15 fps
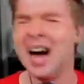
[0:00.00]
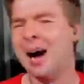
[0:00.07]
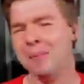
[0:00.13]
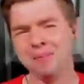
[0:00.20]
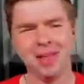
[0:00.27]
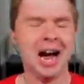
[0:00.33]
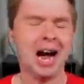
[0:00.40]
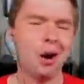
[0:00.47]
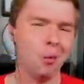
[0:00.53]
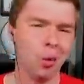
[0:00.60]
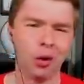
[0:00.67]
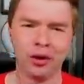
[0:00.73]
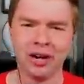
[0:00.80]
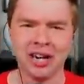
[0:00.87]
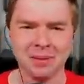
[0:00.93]
I'm not
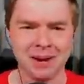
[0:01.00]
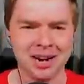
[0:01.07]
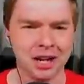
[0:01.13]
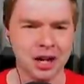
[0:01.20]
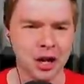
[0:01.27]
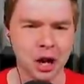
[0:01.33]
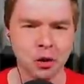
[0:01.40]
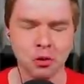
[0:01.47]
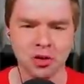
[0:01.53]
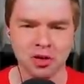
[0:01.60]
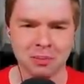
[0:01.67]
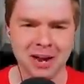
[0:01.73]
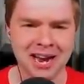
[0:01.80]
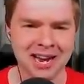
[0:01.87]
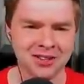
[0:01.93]
worried about a
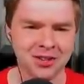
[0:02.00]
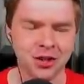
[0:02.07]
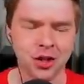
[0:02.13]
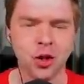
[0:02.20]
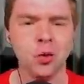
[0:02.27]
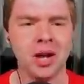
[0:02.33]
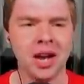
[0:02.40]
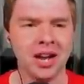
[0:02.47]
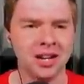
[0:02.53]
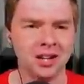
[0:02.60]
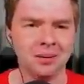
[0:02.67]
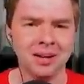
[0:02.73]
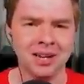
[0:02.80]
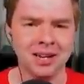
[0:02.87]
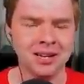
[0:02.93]
Nosepass, are you
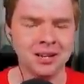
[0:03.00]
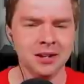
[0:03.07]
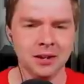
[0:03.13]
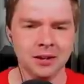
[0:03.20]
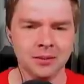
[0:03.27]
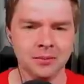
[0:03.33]
kidding me?